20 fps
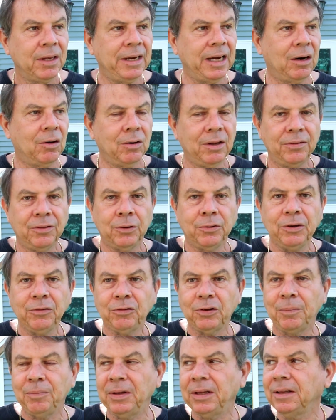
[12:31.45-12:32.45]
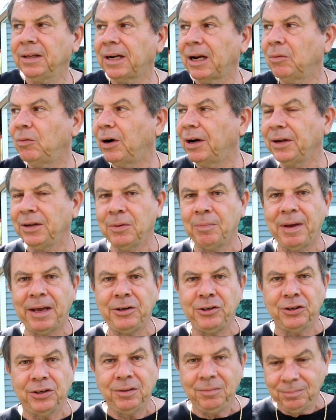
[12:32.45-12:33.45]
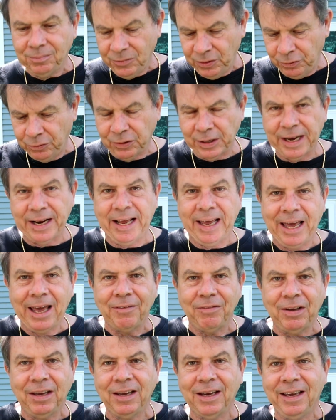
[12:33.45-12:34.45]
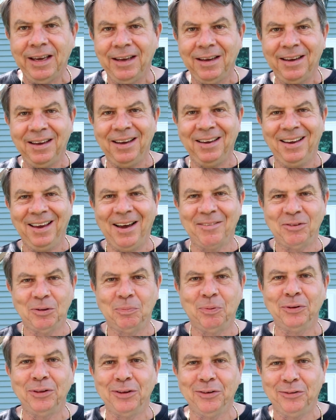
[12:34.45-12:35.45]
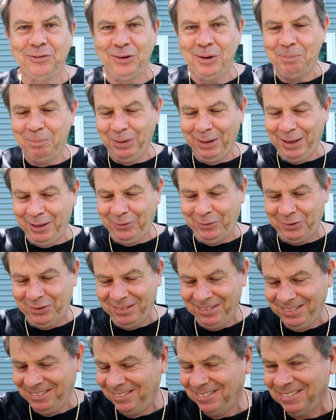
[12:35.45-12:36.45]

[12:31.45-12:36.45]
Now, there is something that I wanted to mention. This is kind of heavy. I have to put this someplace.